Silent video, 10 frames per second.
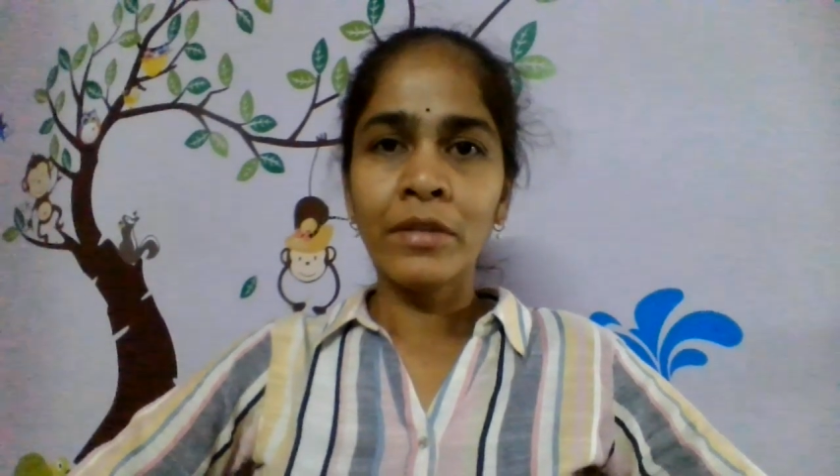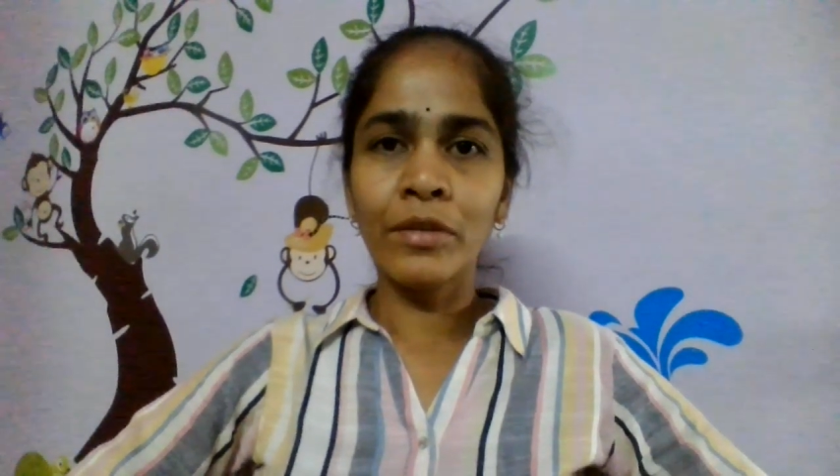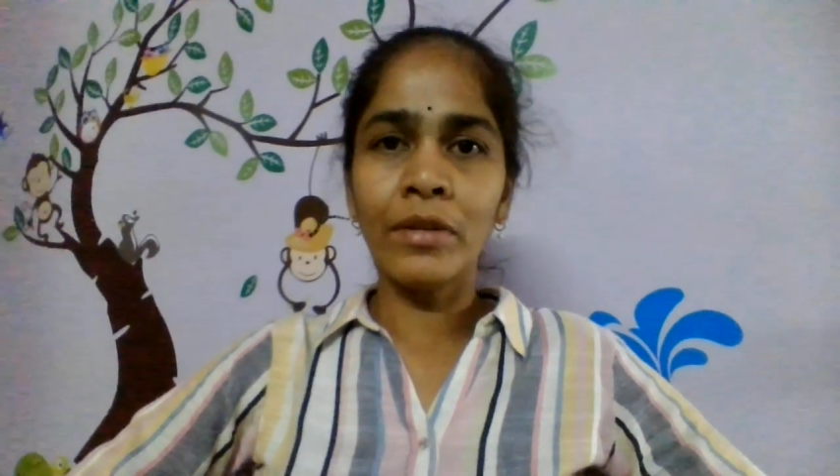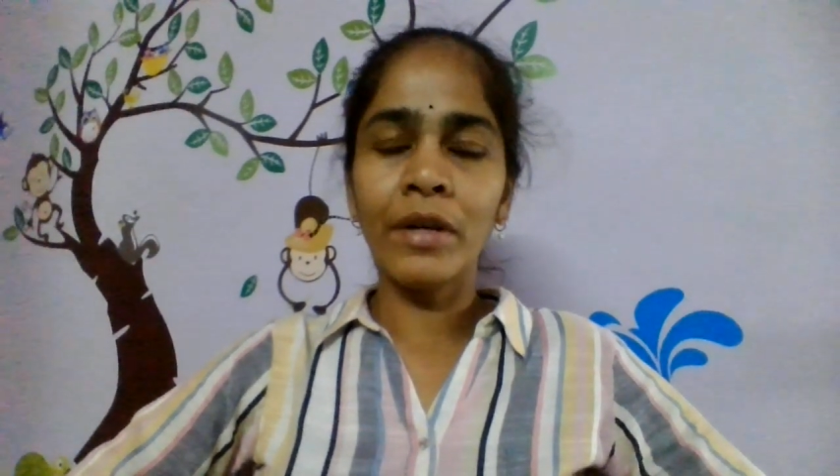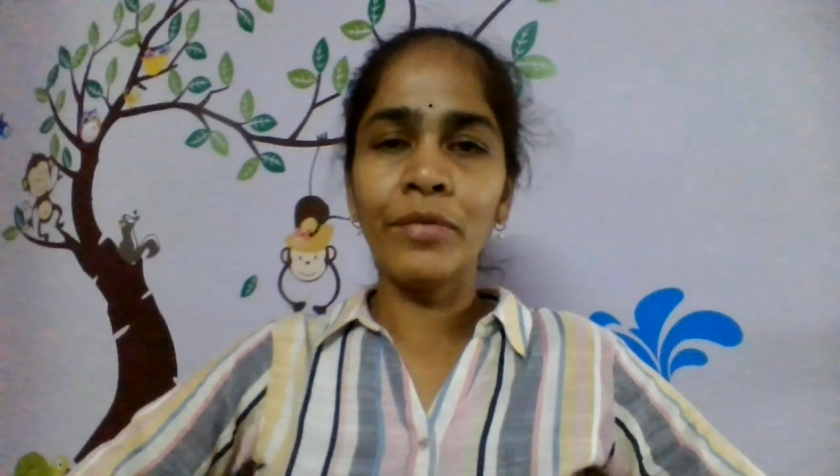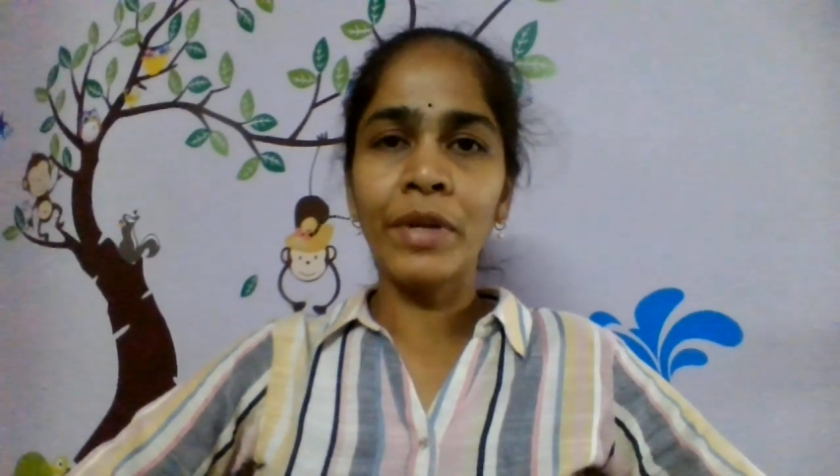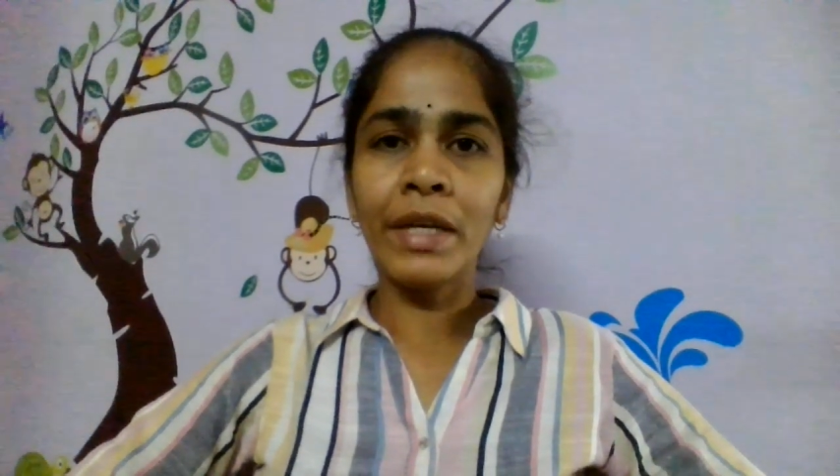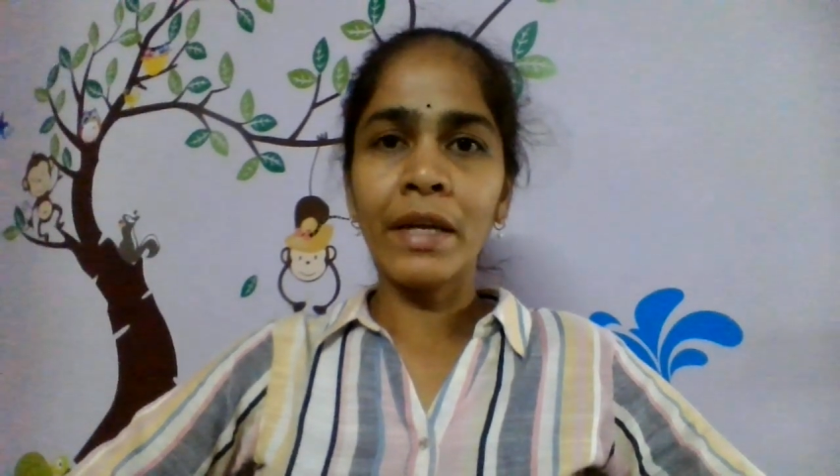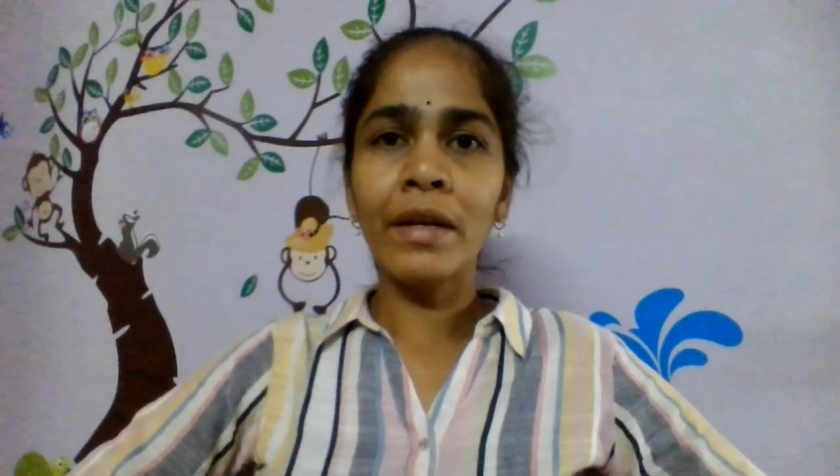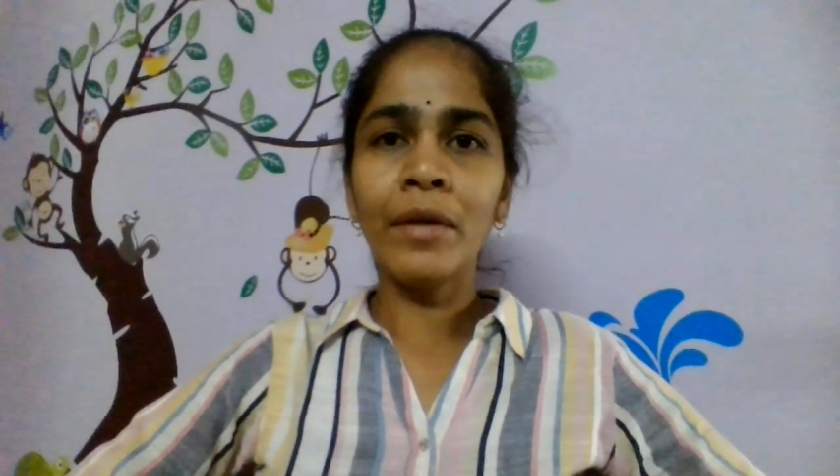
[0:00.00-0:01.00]
so that
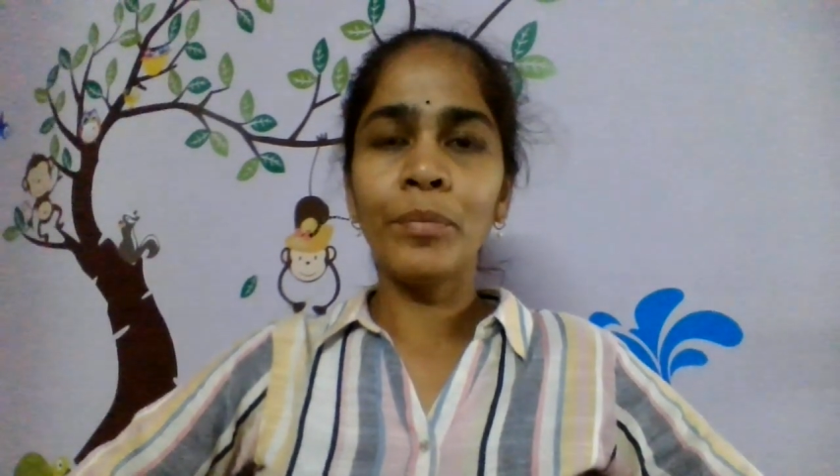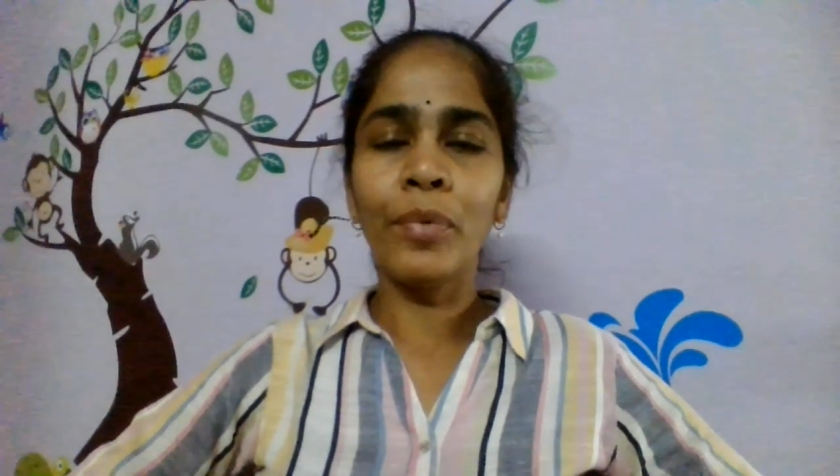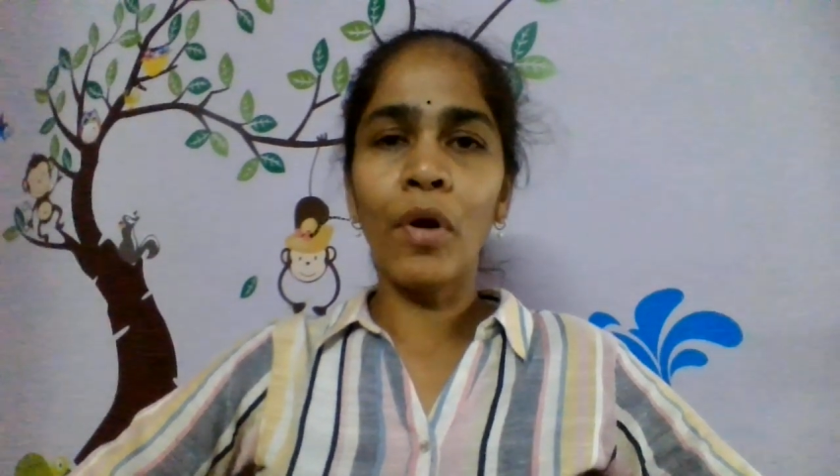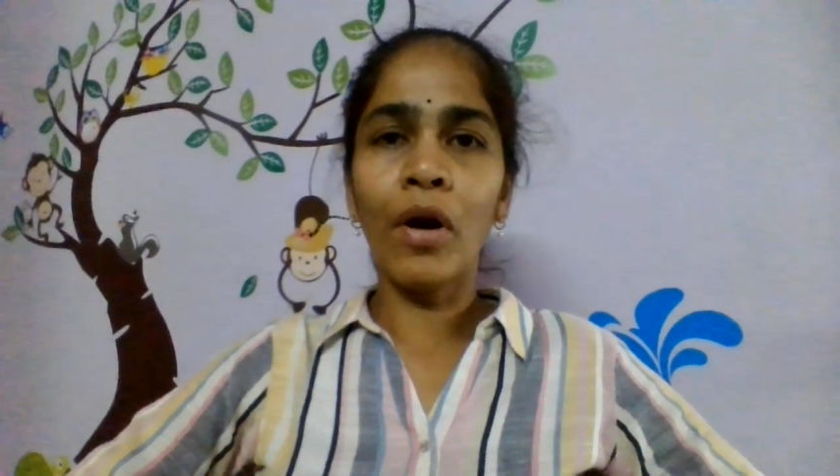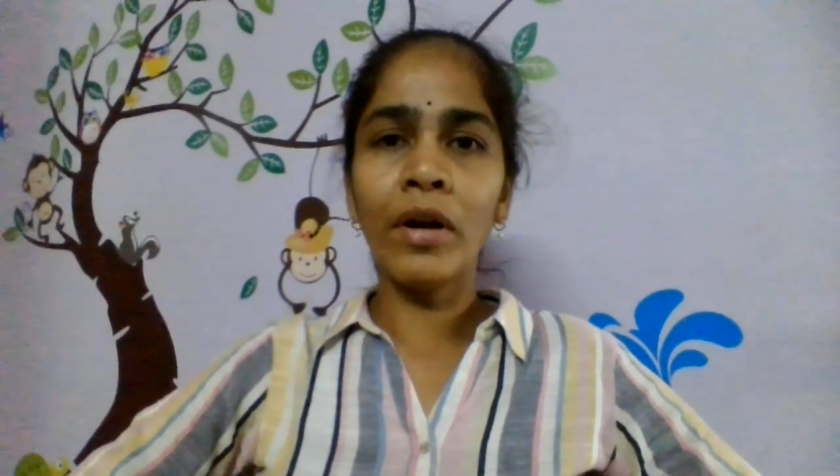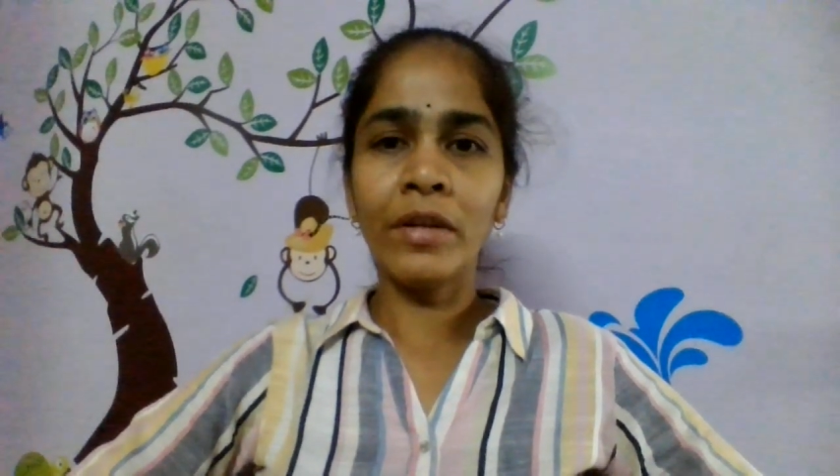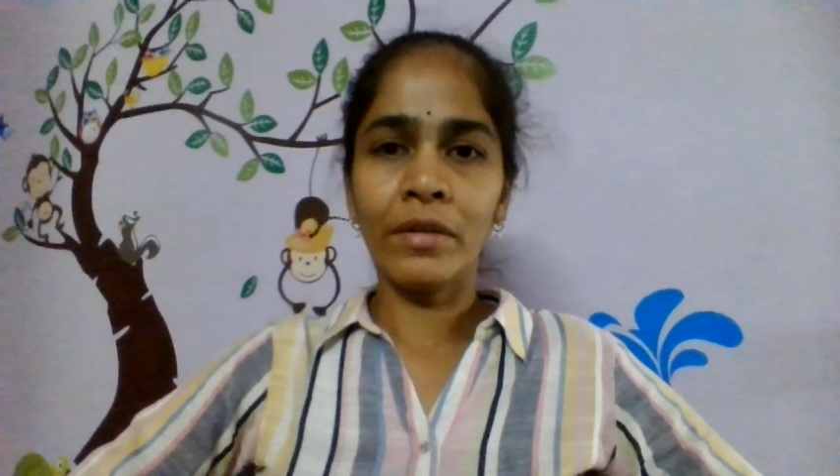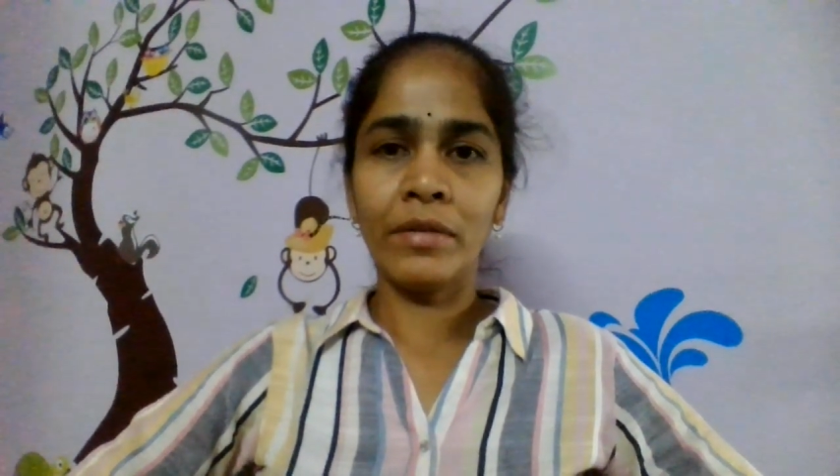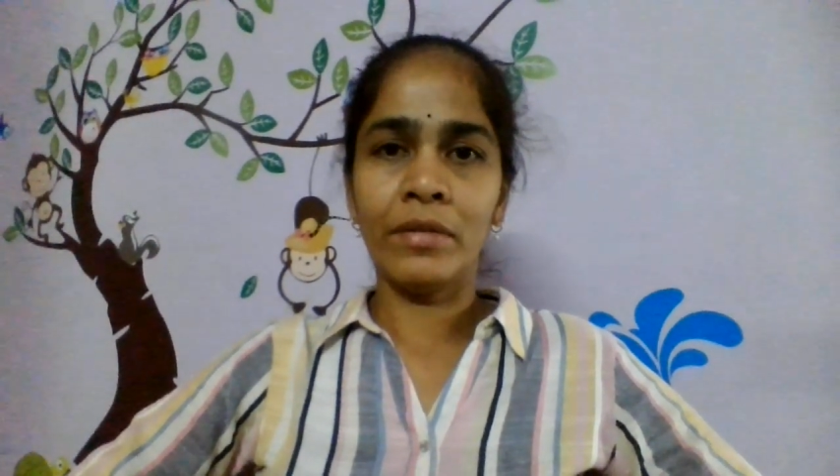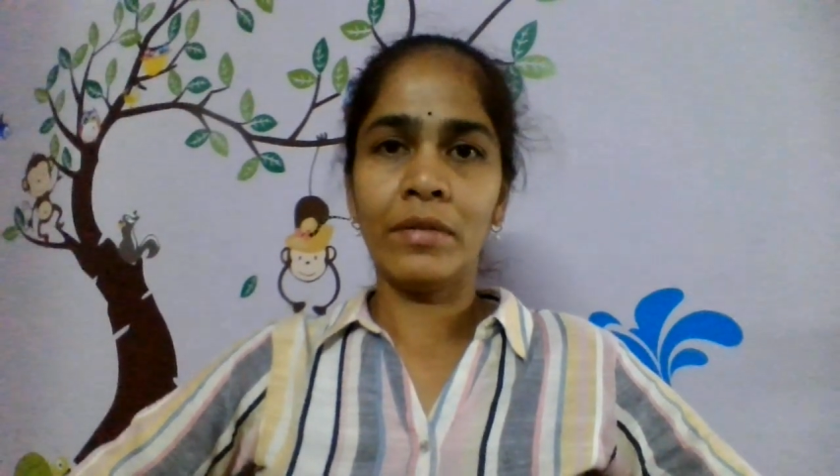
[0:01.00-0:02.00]
we can plot